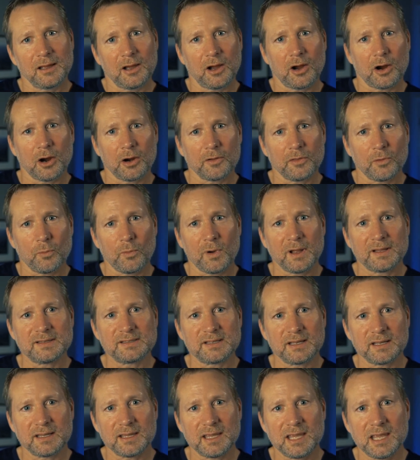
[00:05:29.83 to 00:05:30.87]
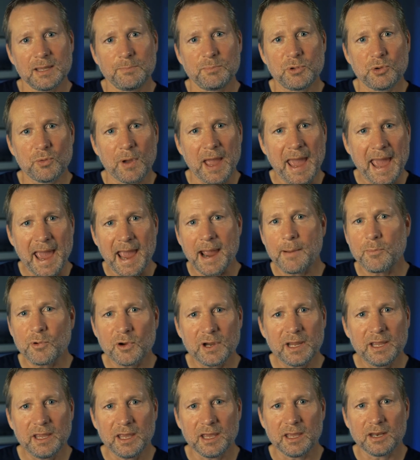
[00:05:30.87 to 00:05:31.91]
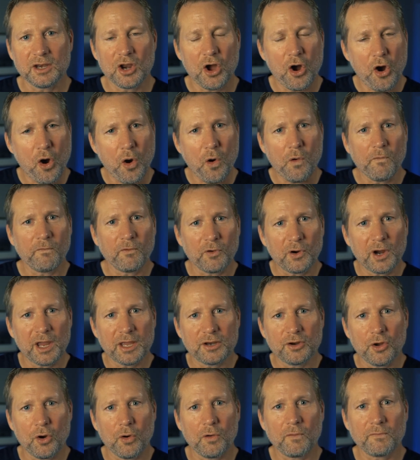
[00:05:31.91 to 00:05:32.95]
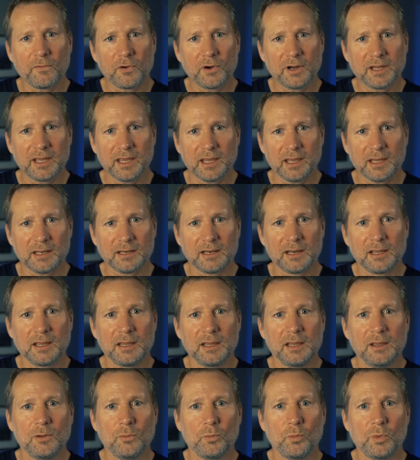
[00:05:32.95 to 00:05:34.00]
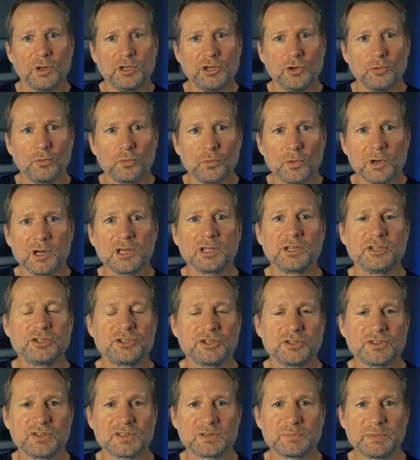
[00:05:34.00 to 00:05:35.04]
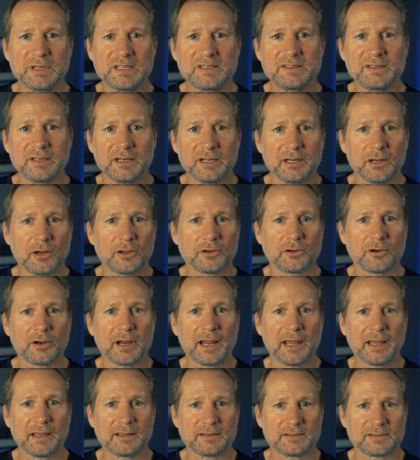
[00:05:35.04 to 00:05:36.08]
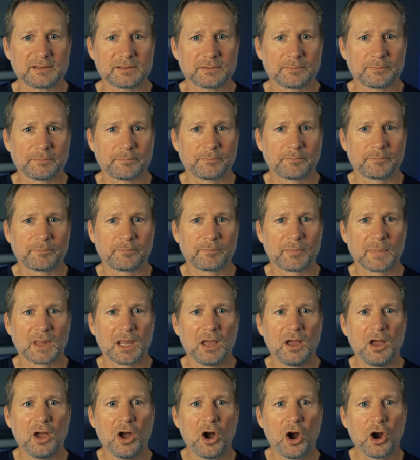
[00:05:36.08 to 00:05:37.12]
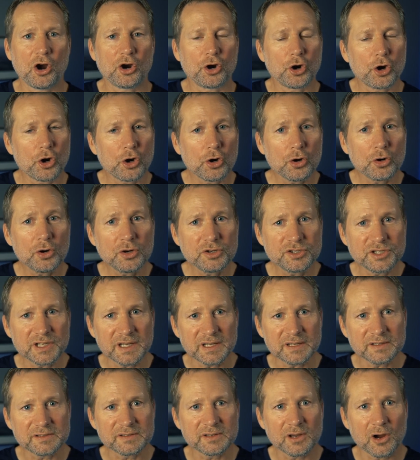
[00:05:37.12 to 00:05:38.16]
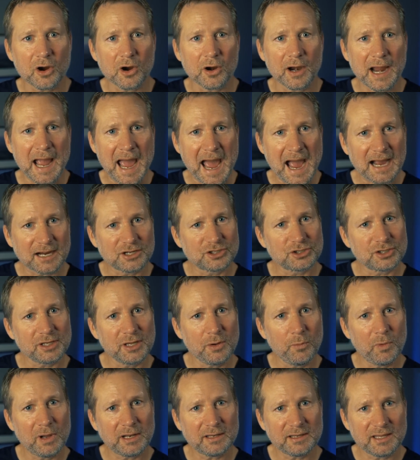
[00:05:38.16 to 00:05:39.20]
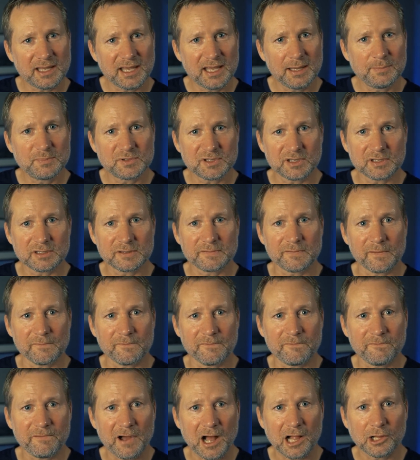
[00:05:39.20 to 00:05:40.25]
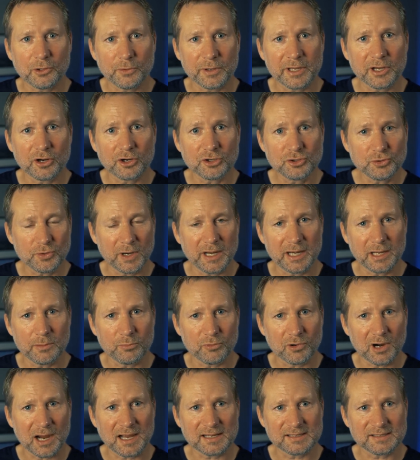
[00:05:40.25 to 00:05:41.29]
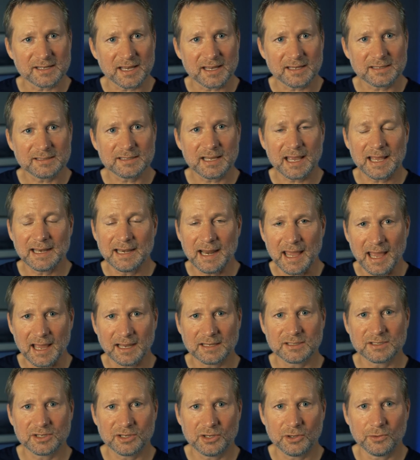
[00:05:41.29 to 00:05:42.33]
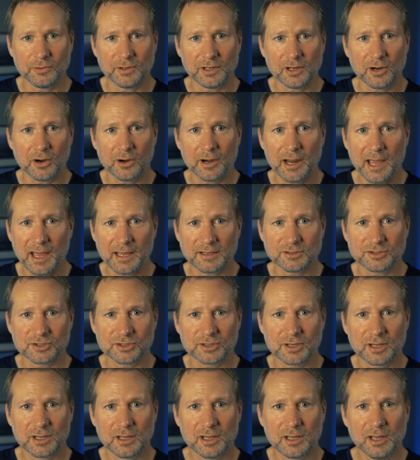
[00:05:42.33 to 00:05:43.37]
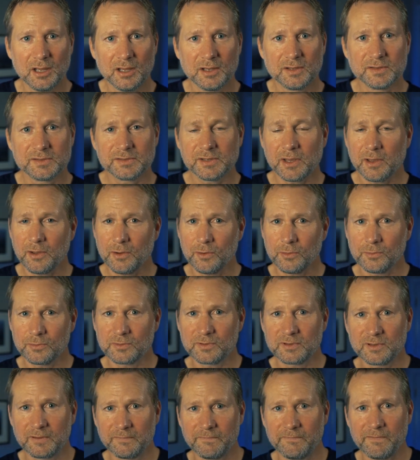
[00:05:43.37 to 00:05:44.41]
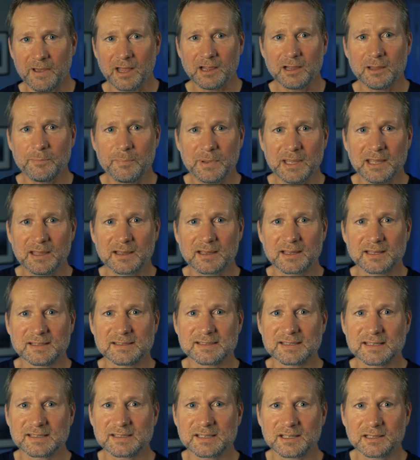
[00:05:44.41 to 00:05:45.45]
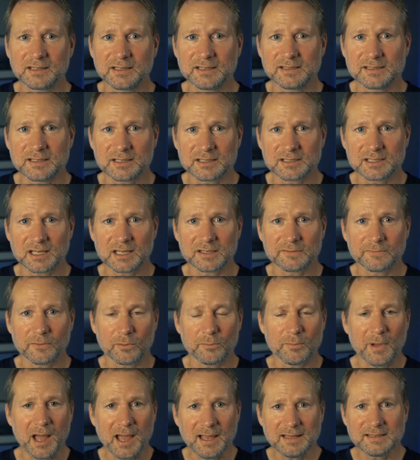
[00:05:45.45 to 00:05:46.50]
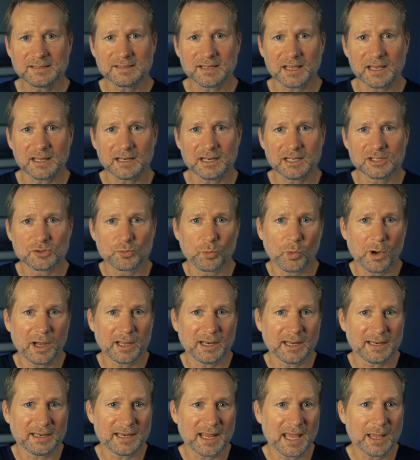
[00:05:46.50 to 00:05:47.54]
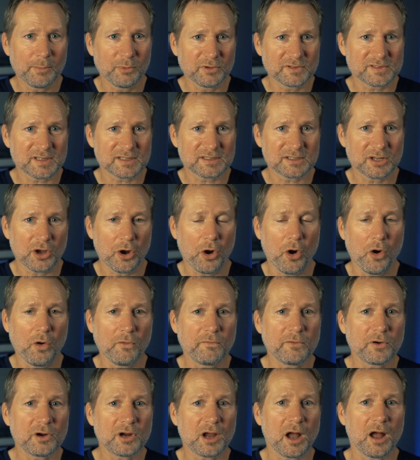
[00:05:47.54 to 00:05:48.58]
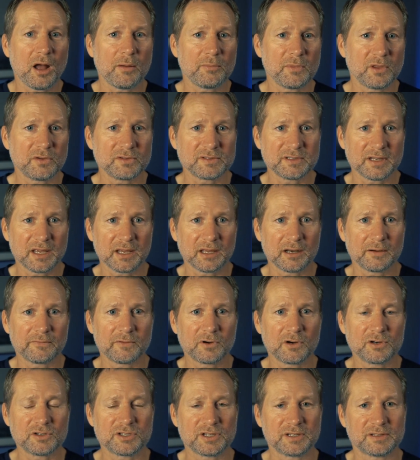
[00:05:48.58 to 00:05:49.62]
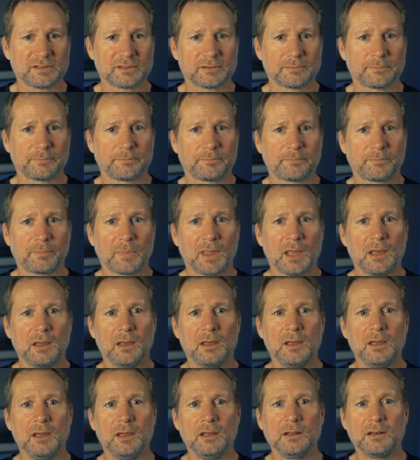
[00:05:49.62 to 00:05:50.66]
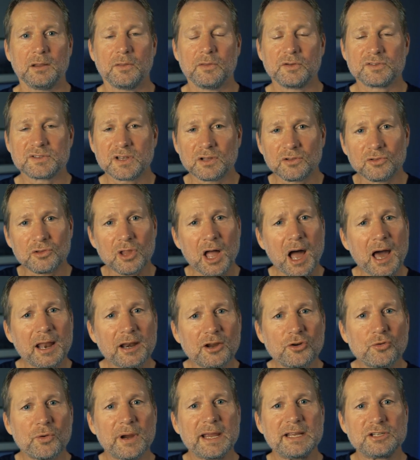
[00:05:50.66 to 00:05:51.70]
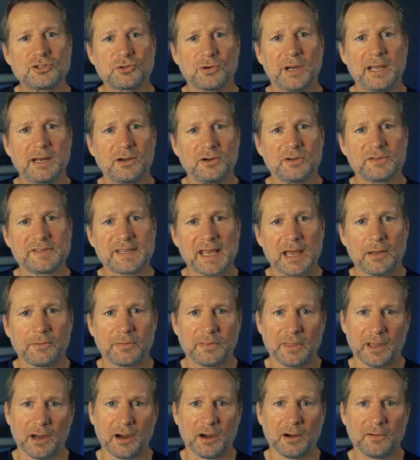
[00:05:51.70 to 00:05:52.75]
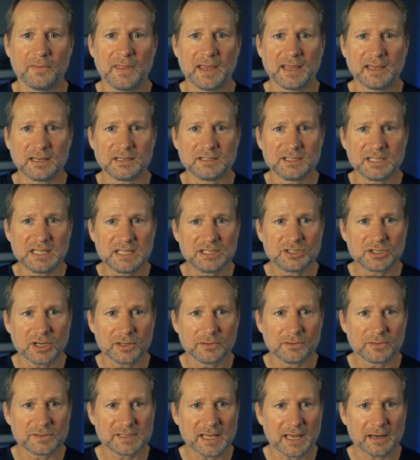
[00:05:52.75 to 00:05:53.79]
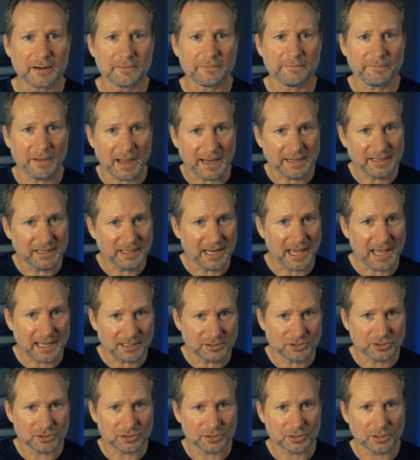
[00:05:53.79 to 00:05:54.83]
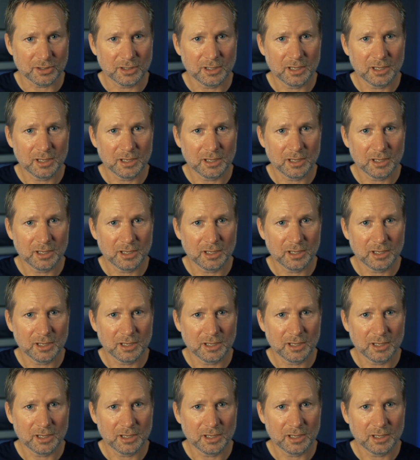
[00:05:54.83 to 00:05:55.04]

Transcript: are the ones that keep you hammering in over and over again when you really should just be sitting on your hands. Our urges are actually what keeps us from following our trading process and executing our edge. So, developing a consistently successful mindset is what enables us to overcome those negative urges. Now, there's a lot of great traders out there that can teach others how to find an edge